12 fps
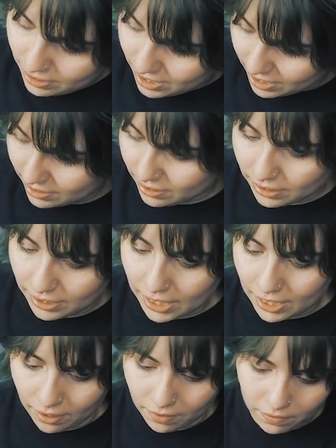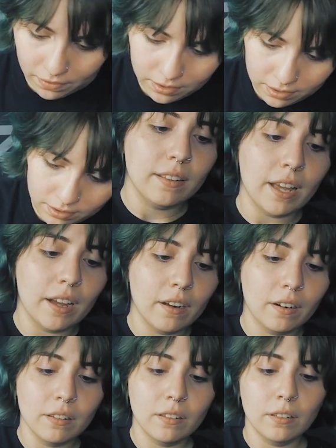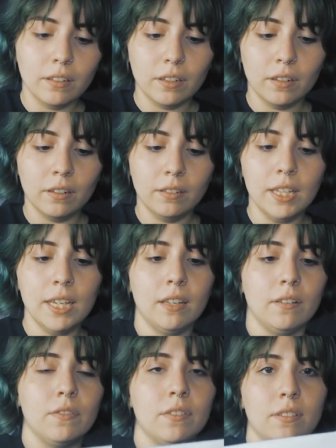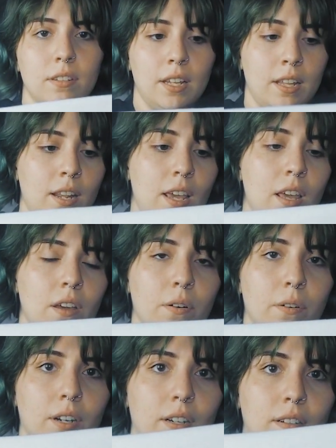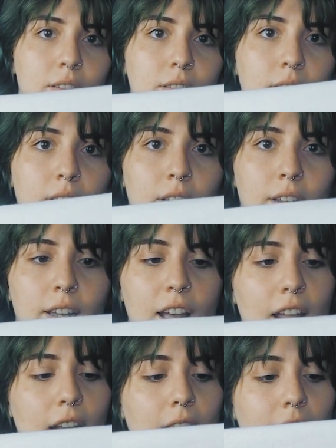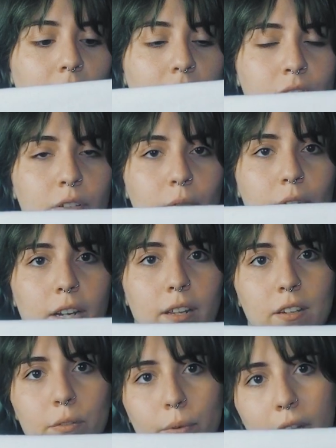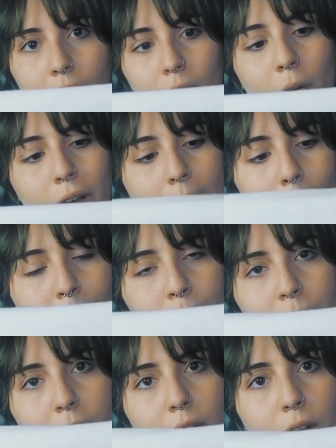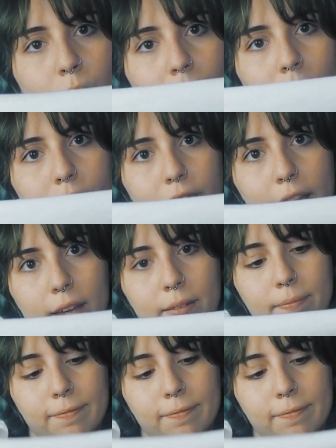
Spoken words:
sleeves that are little leaves and acorns. And I love to wear this when I go apple picking with the fam.